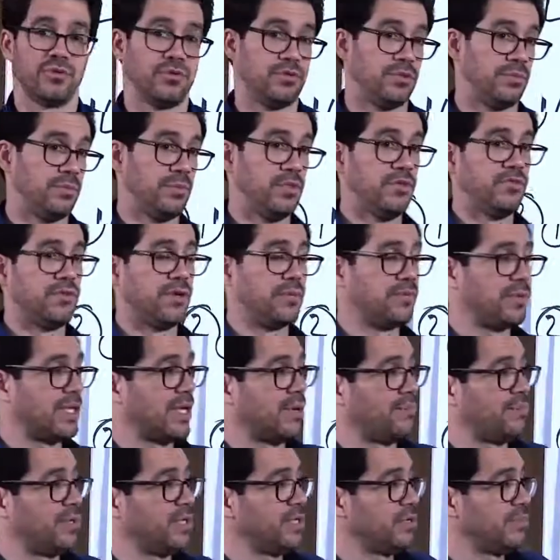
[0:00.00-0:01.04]
to move up
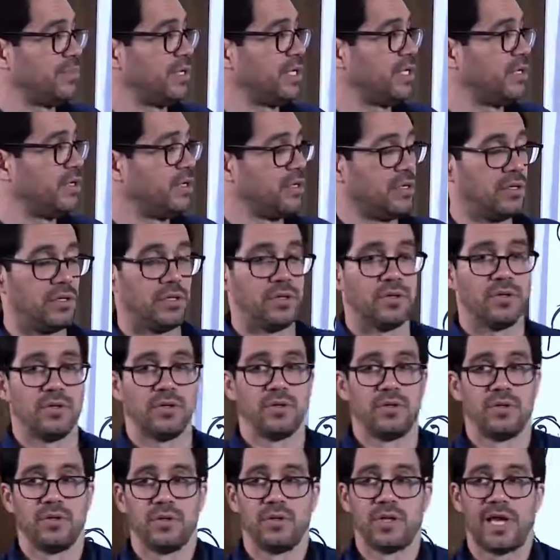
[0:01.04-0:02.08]
that pyramid
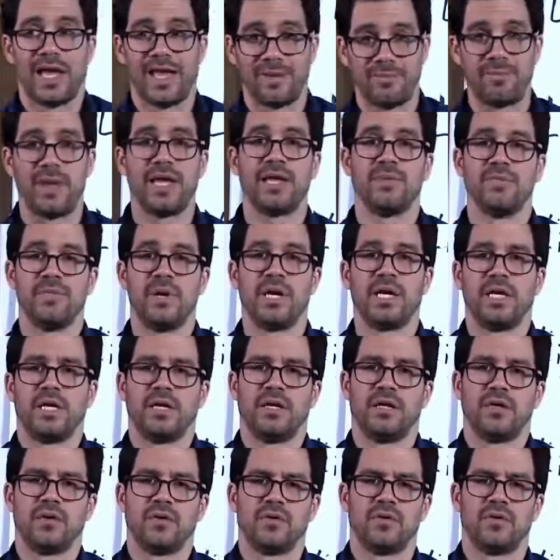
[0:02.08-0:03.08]
and make money.